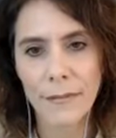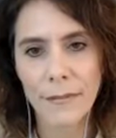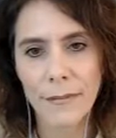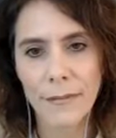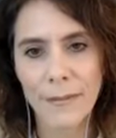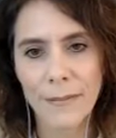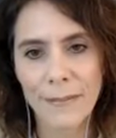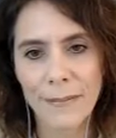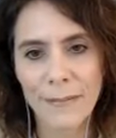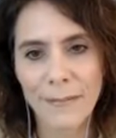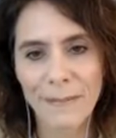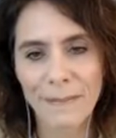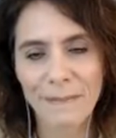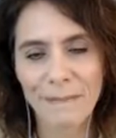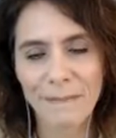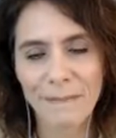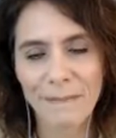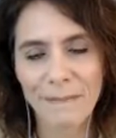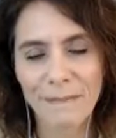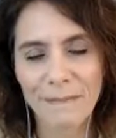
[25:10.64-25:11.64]

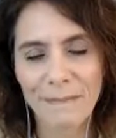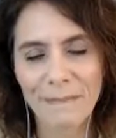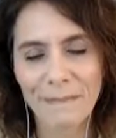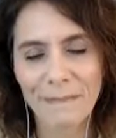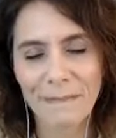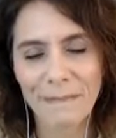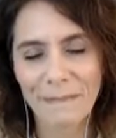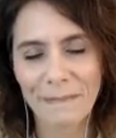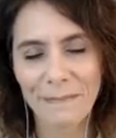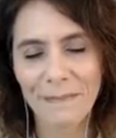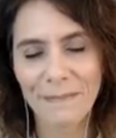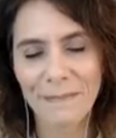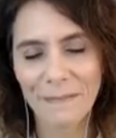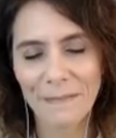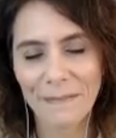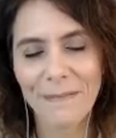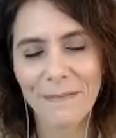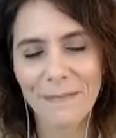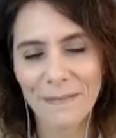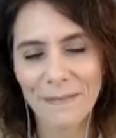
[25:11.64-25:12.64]

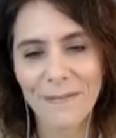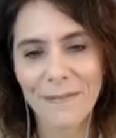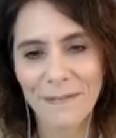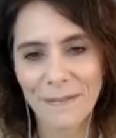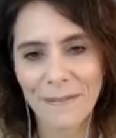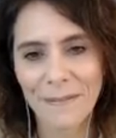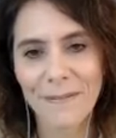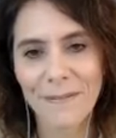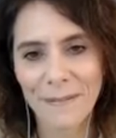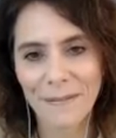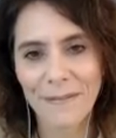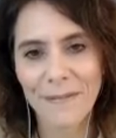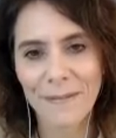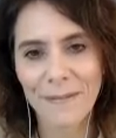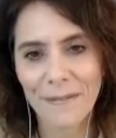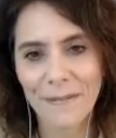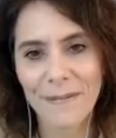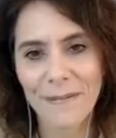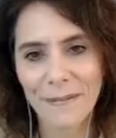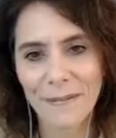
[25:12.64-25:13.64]

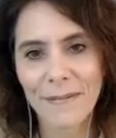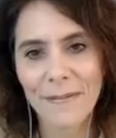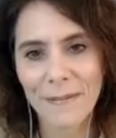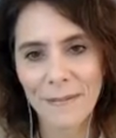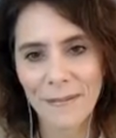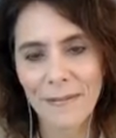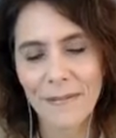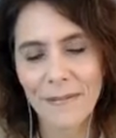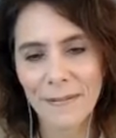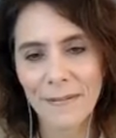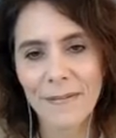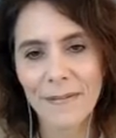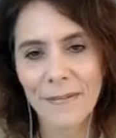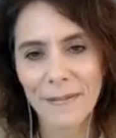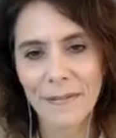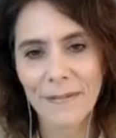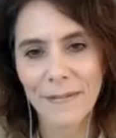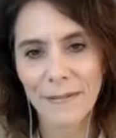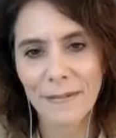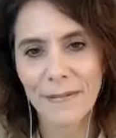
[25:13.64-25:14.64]

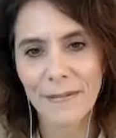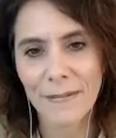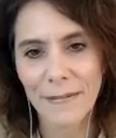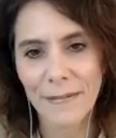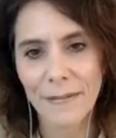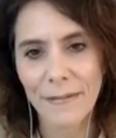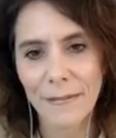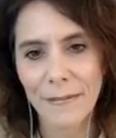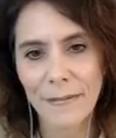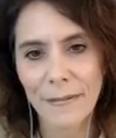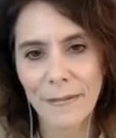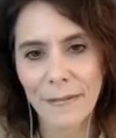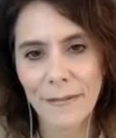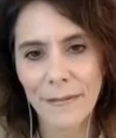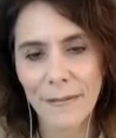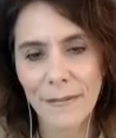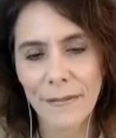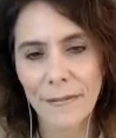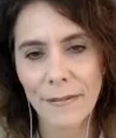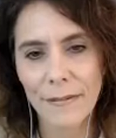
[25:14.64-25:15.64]

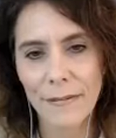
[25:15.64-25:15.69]
[no speech]